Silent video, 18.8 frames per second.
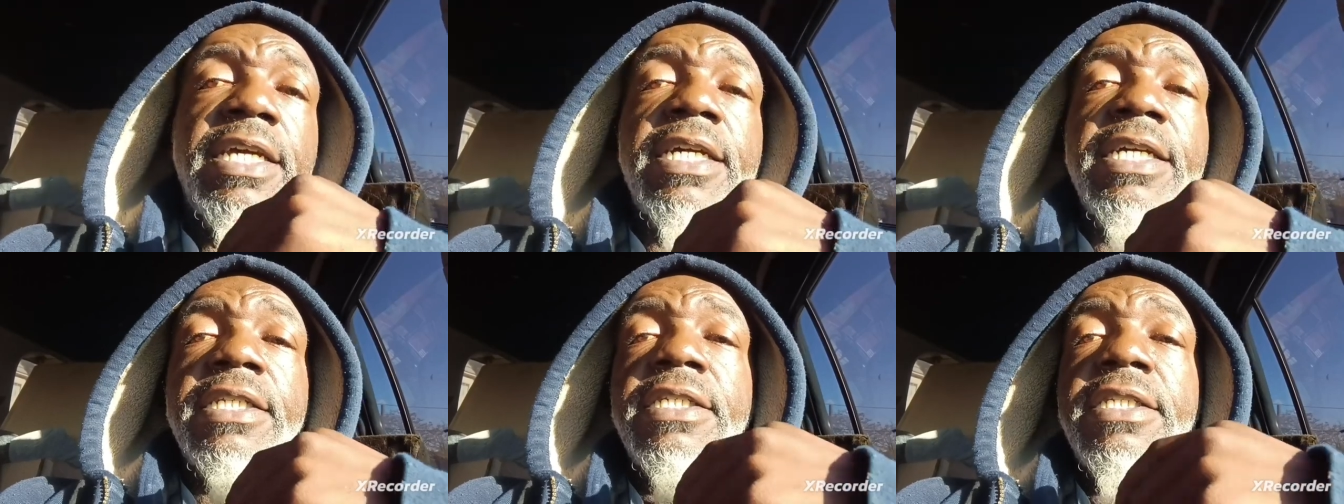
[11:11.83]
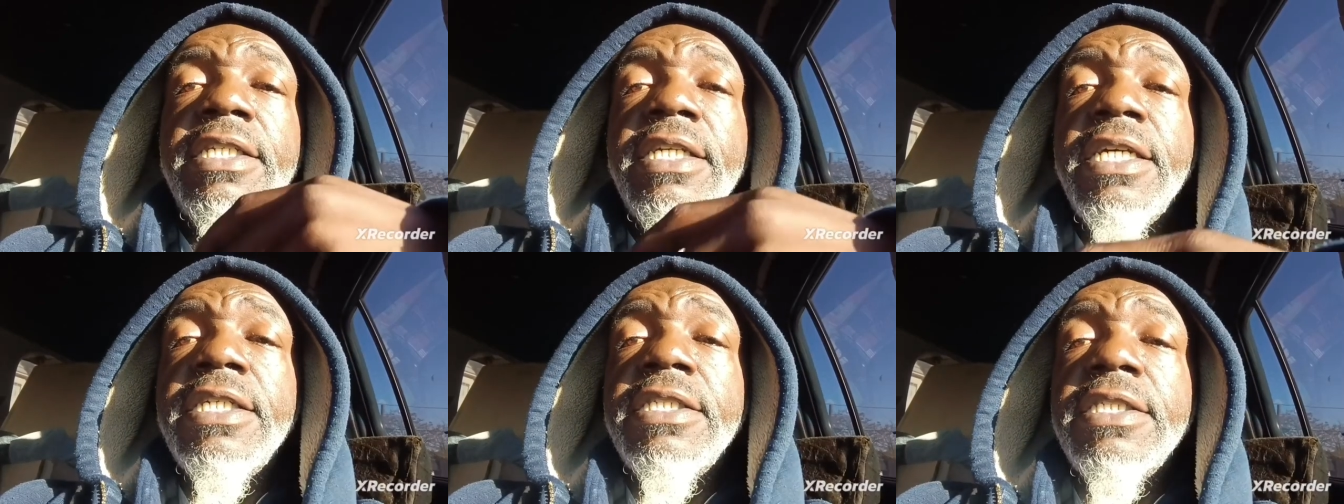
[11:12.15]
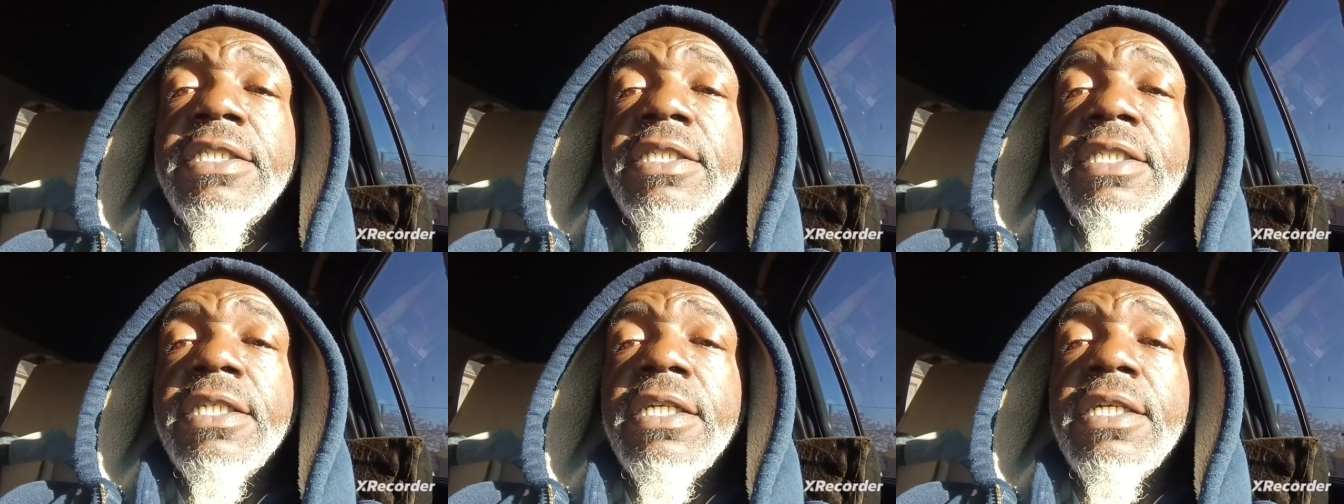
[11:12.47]

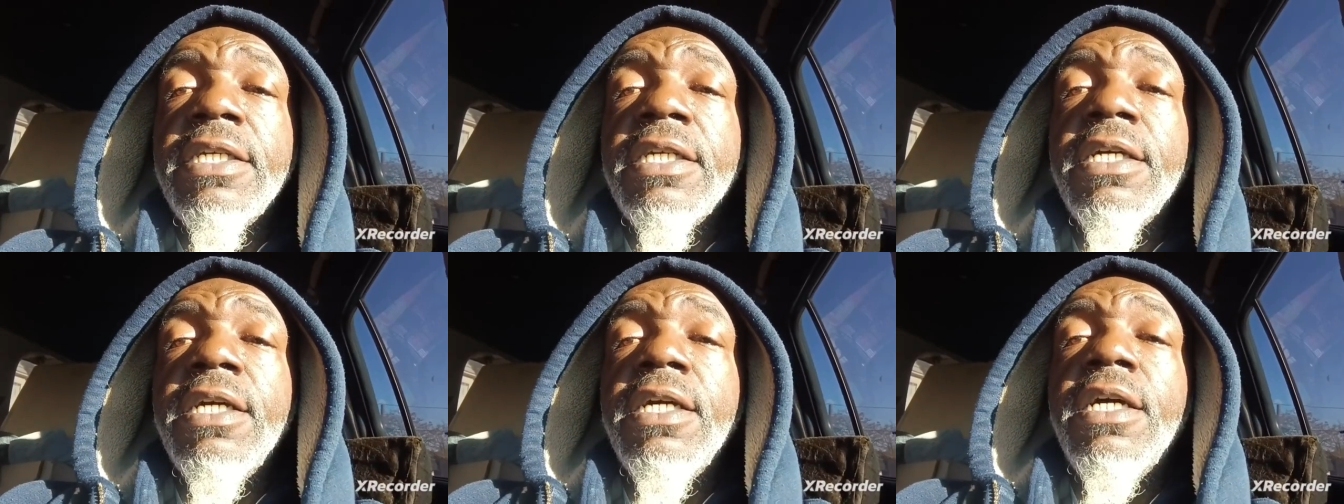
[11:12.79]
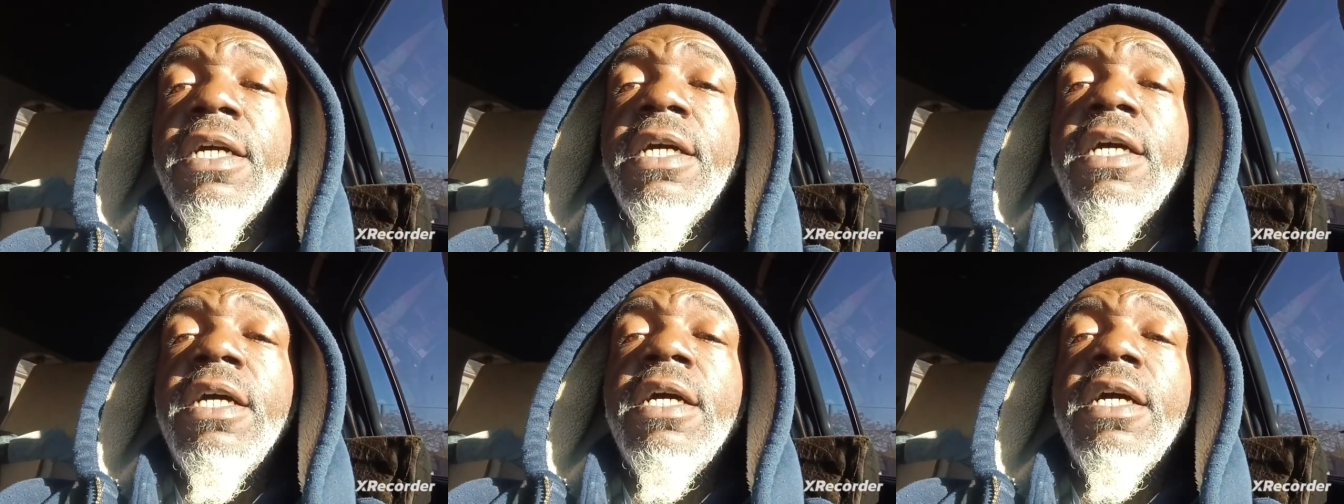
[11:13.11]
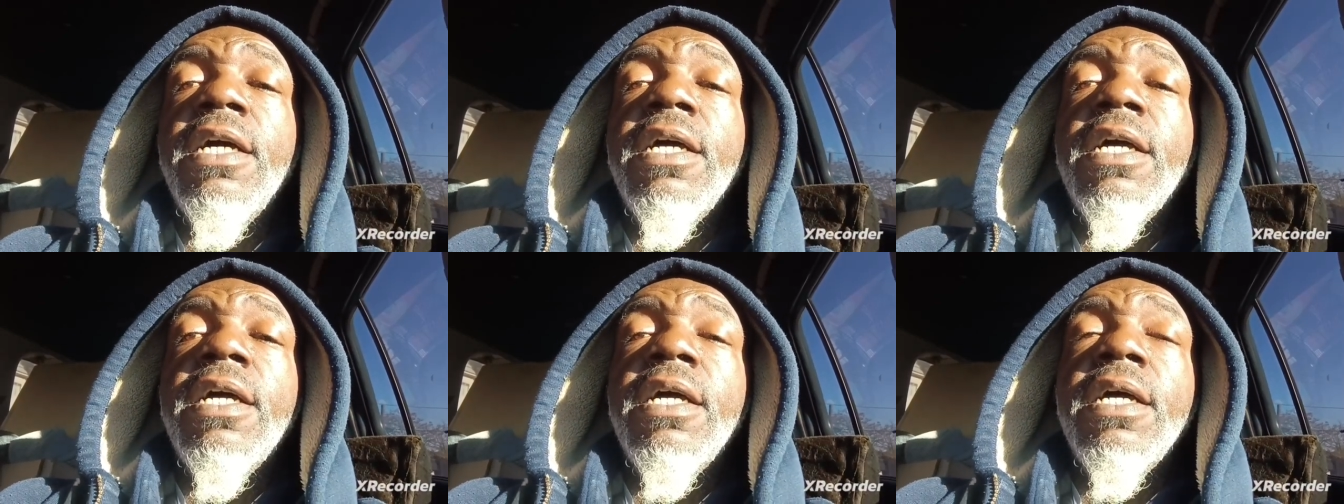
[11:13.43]
condition
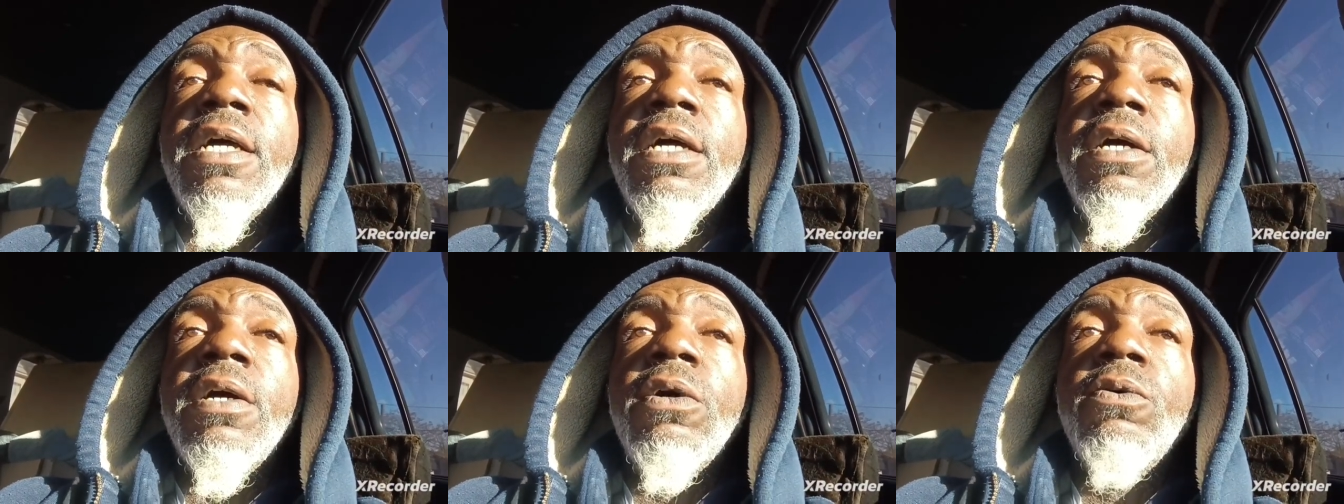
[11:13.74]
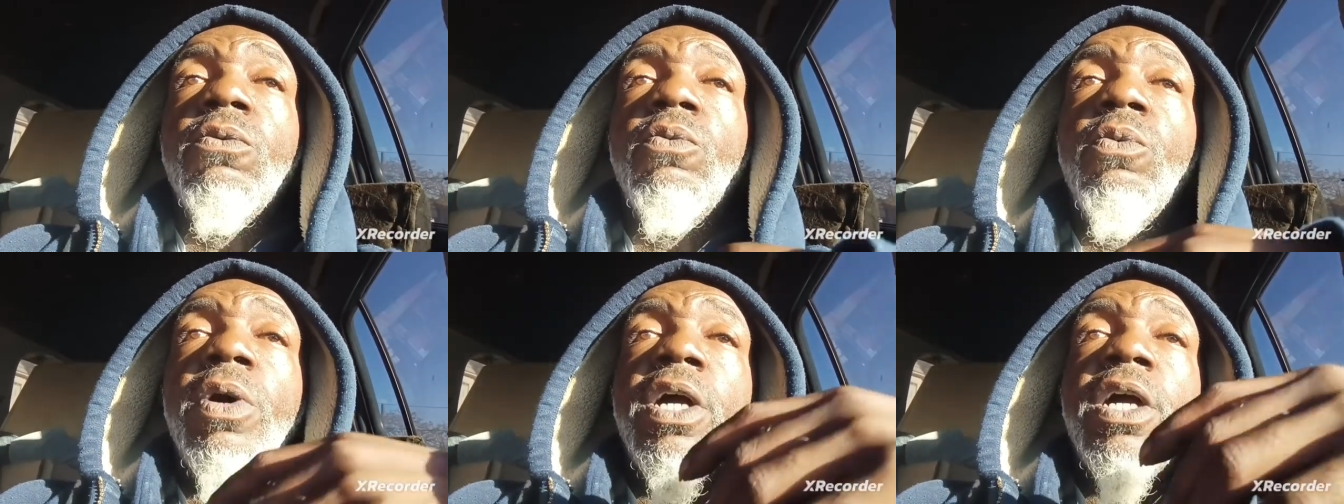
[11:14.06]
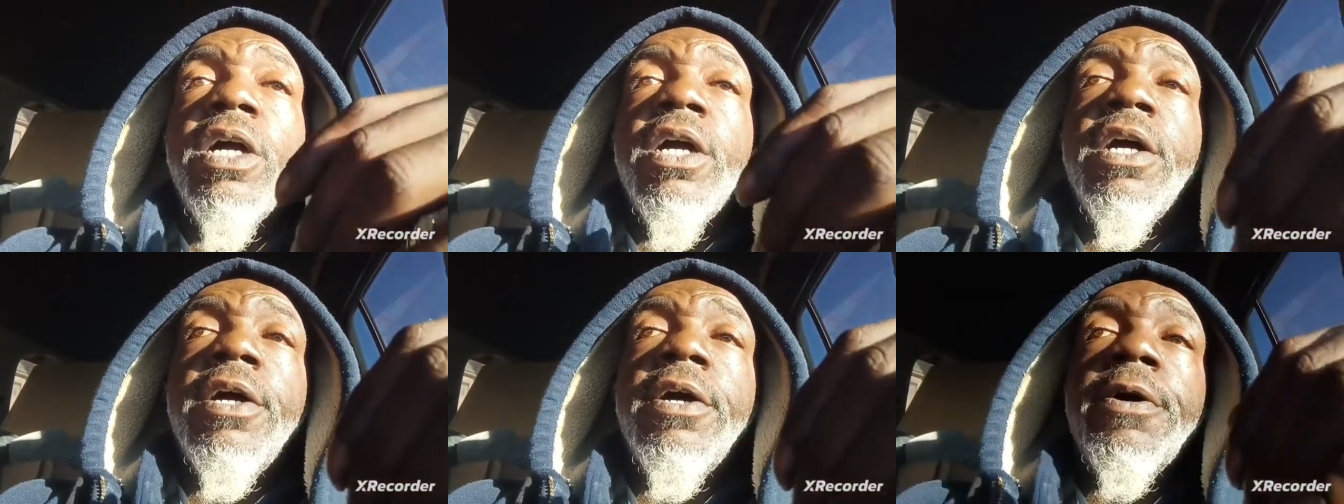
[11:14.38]

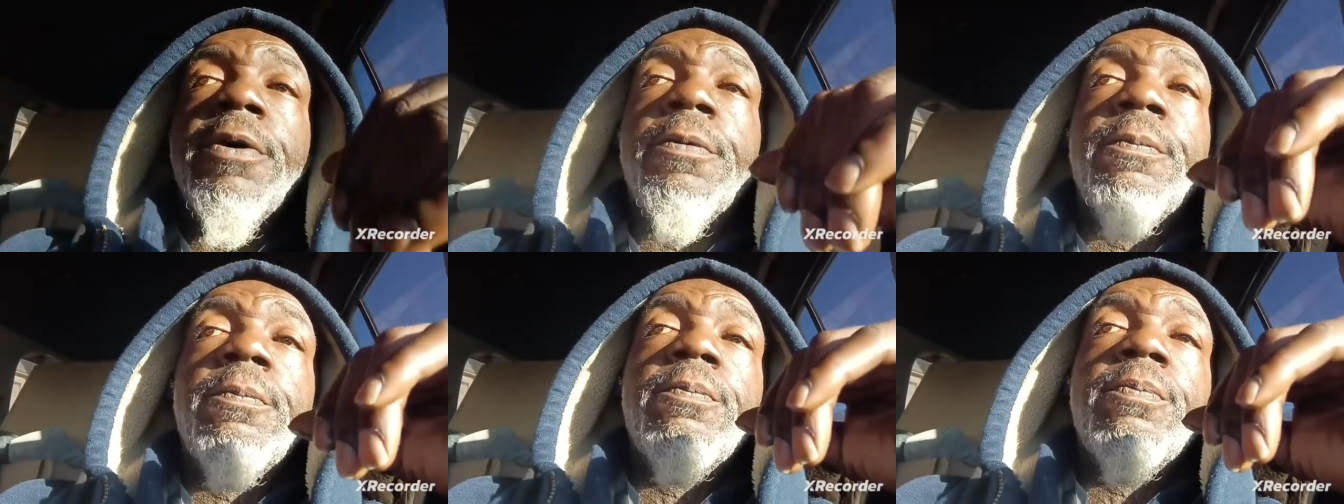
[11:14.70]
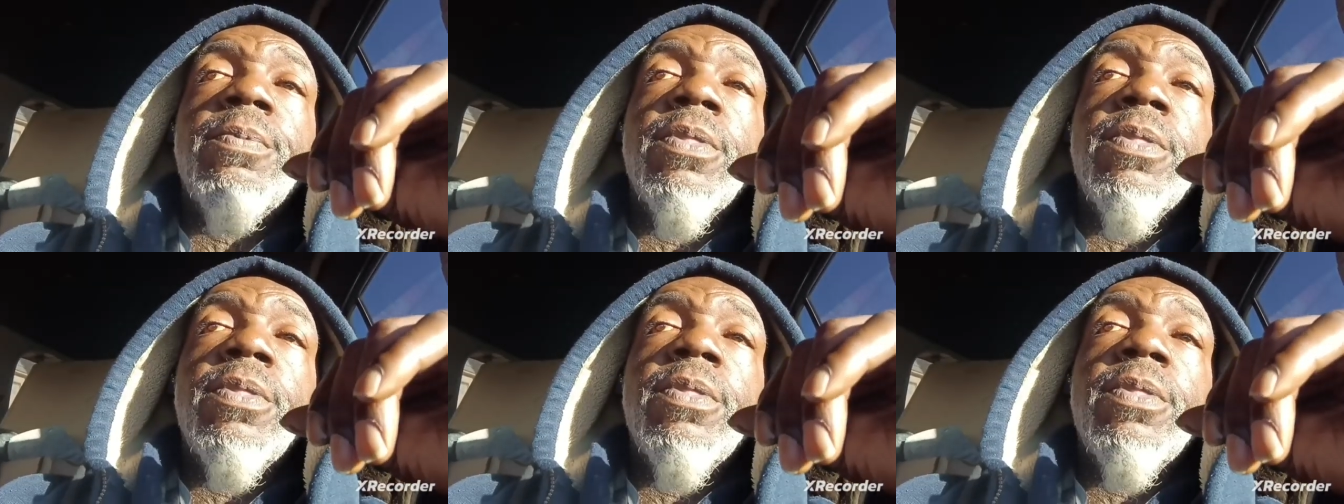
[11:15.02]
where